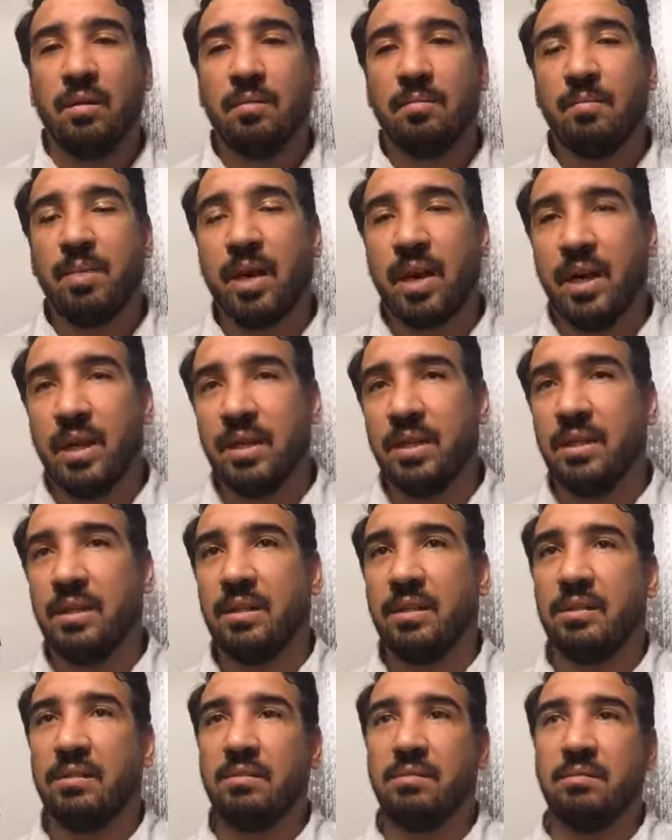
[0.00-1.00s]
but
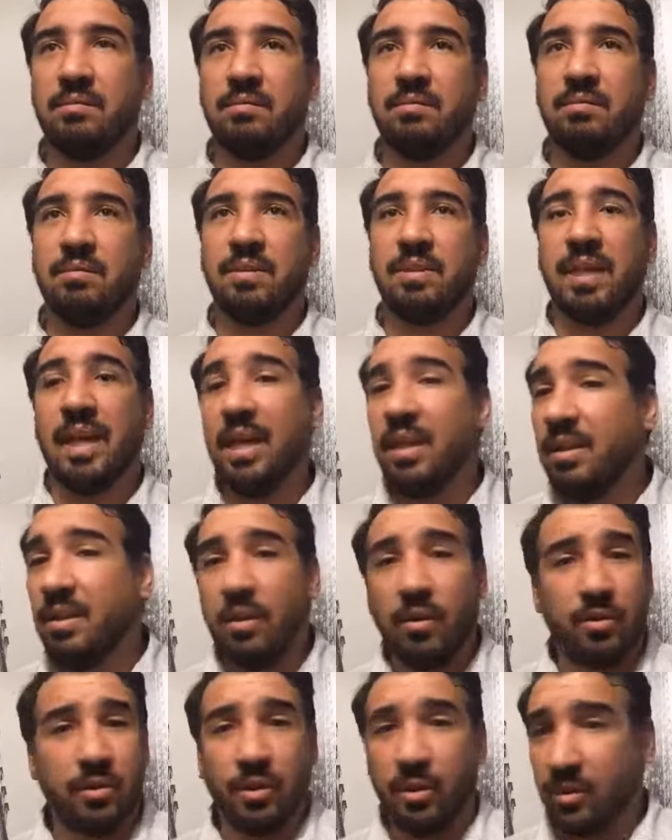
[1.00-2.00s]
they
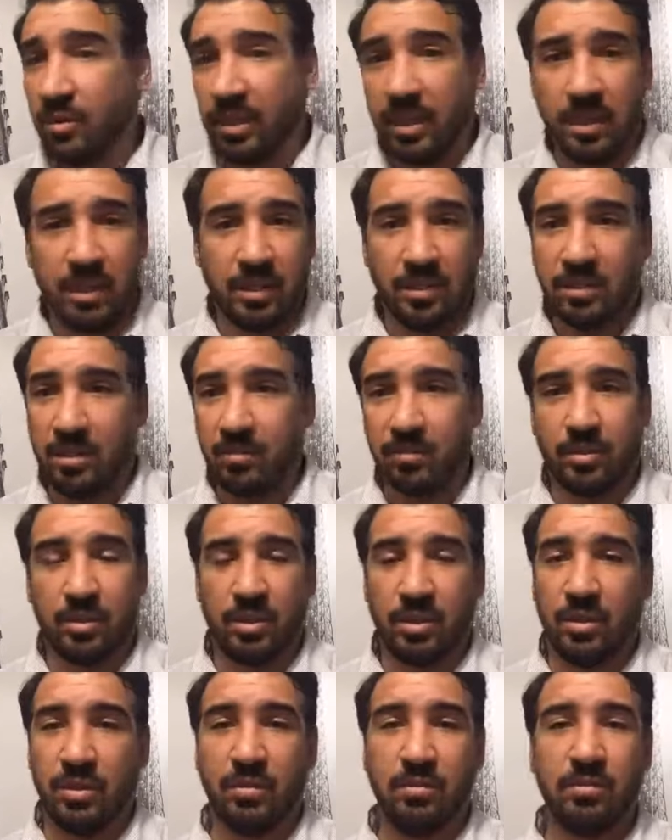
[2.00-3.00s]
don't know they did something
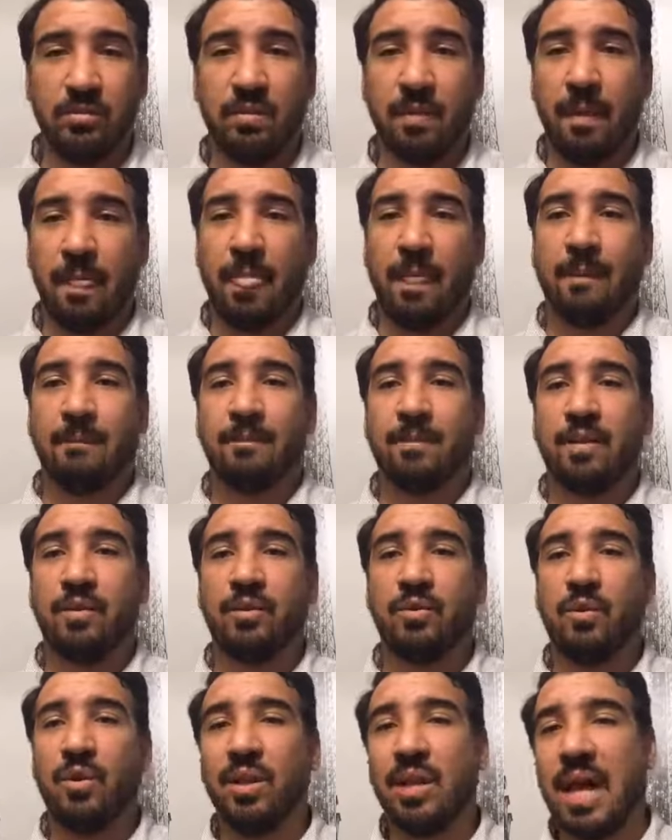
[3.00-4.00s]
to you. And
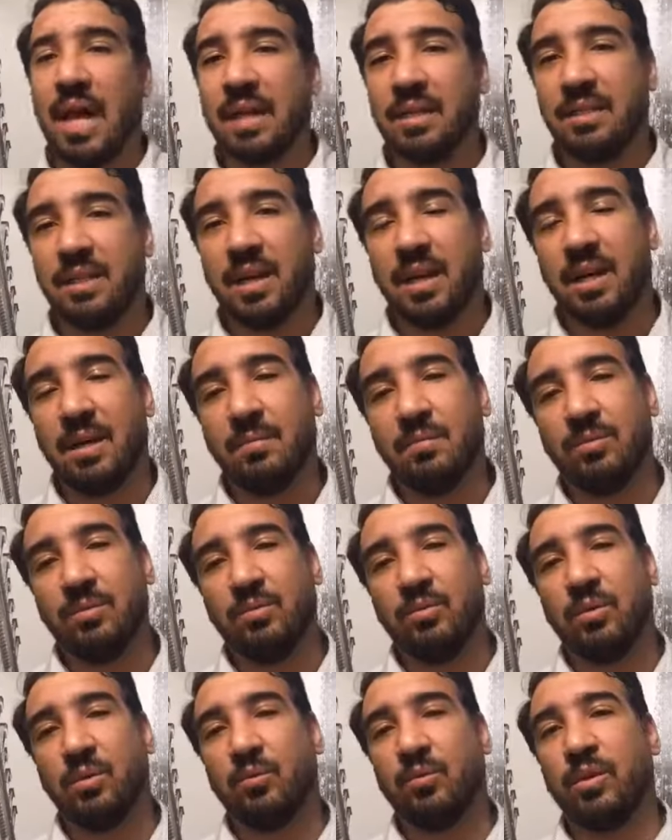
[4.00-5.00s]
so a lot of times
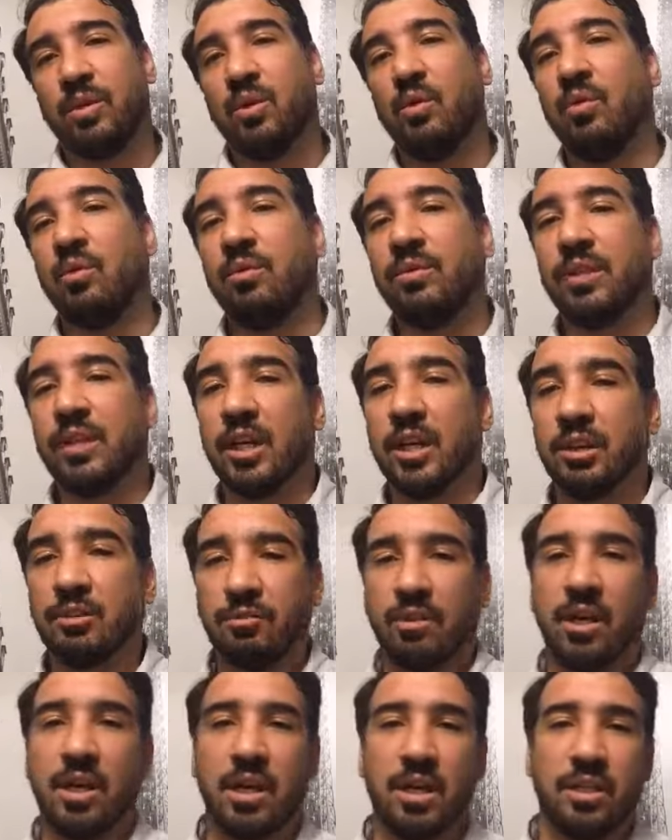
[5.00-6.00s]
when we're holding a
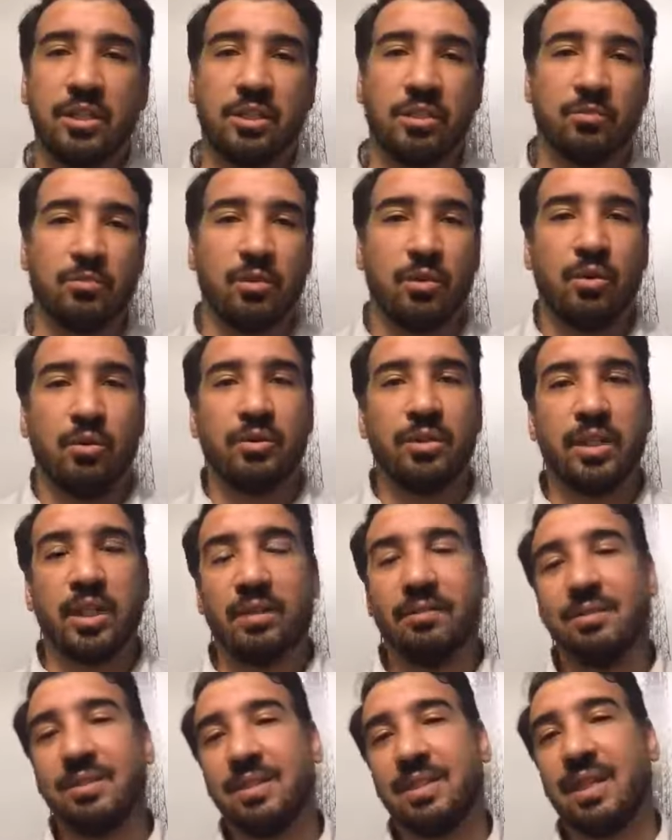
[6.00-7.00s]
grudge and we're holding
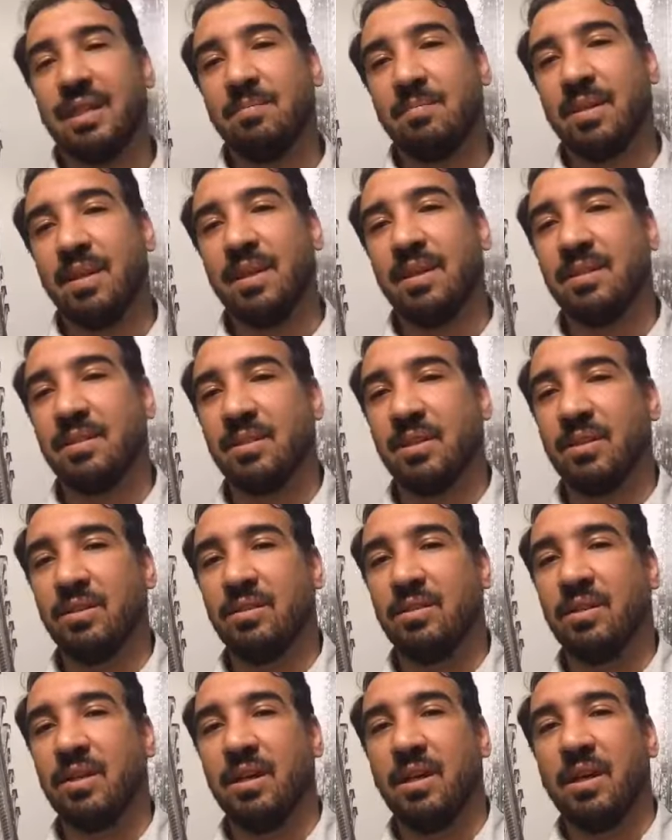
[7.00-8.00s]
a resentment, it's
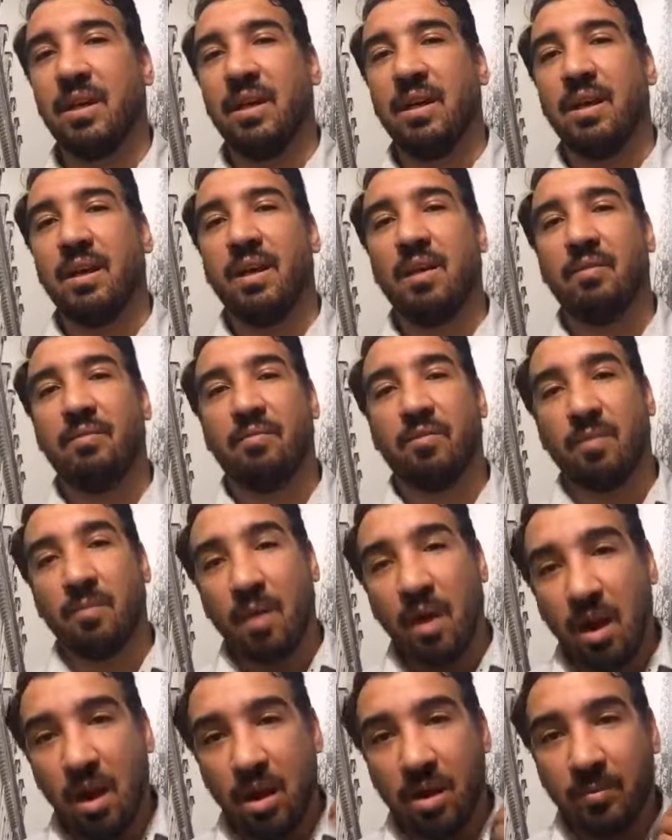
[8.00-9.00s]
because from
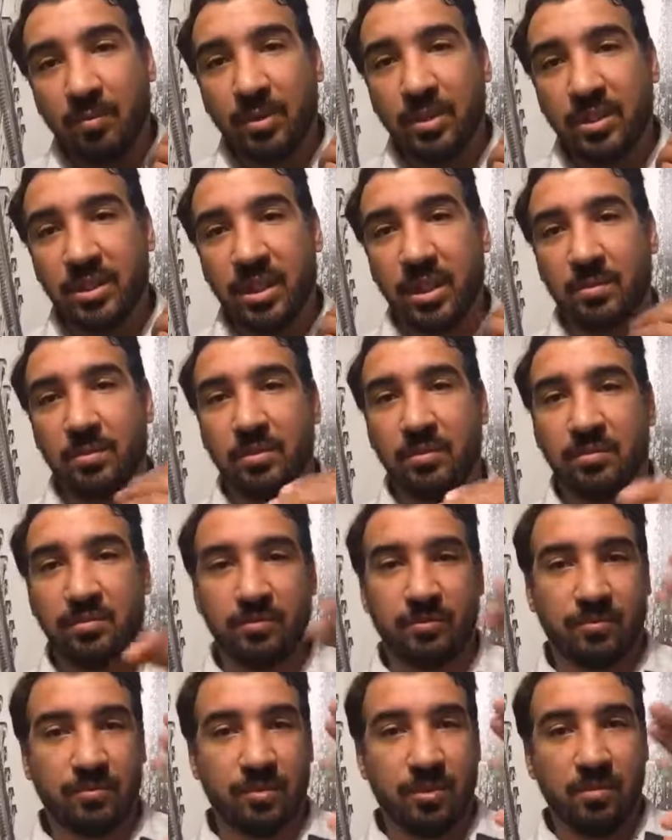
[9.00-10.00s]
our perception,
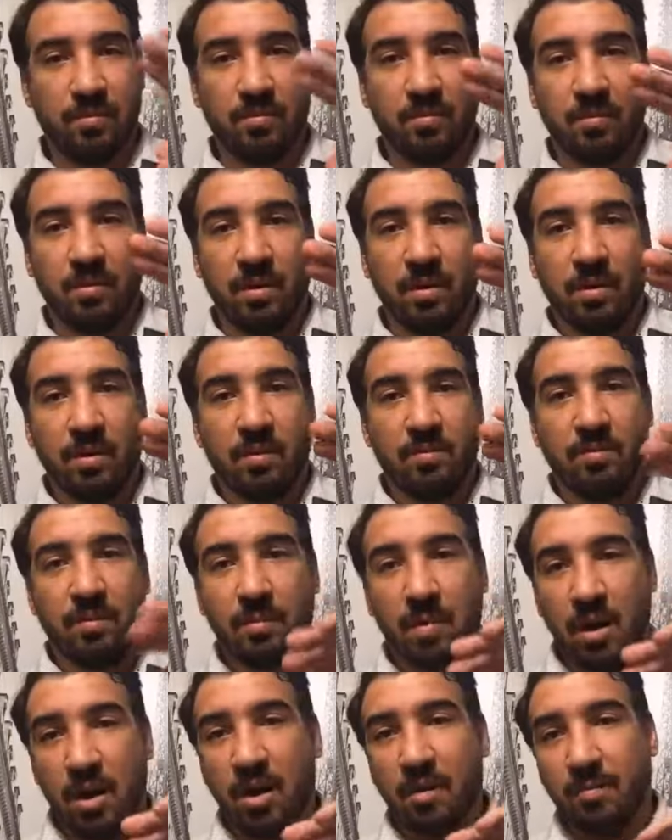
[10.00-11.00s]
from
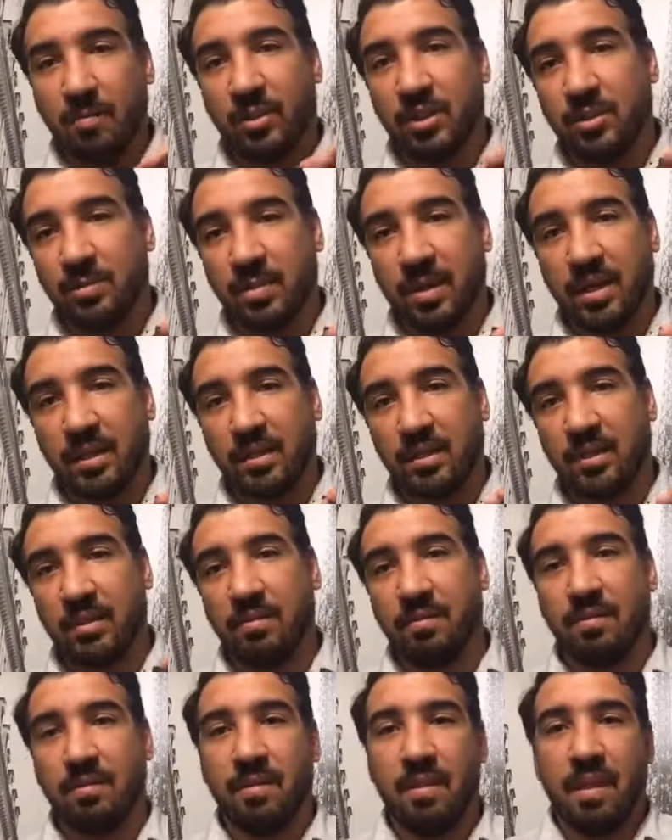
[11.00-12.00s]
our
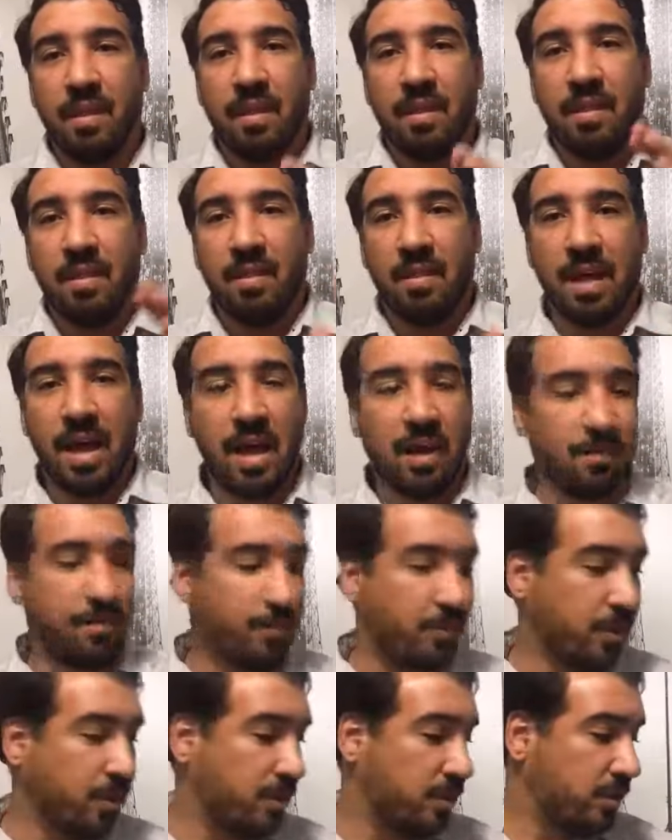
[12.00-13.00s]
perspective, that
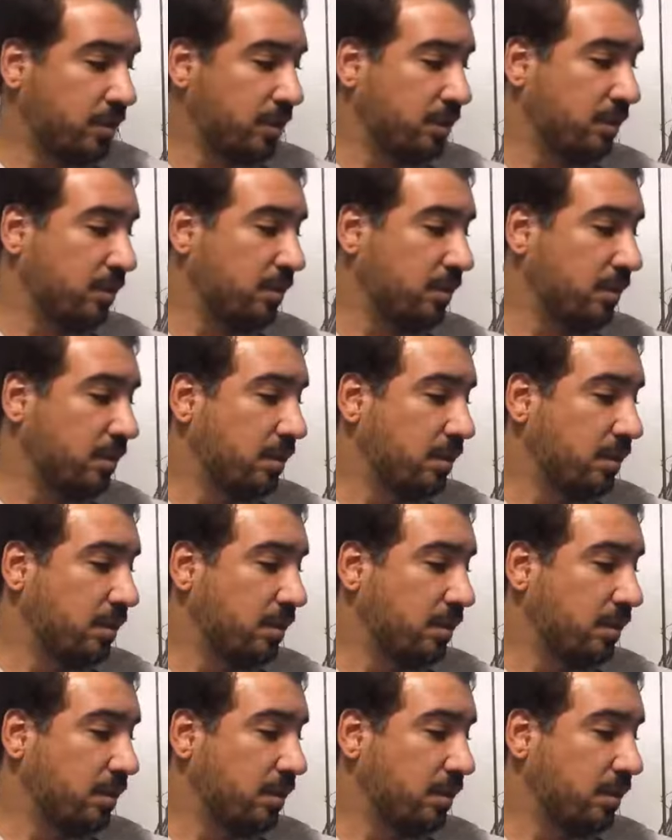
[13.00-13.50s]
person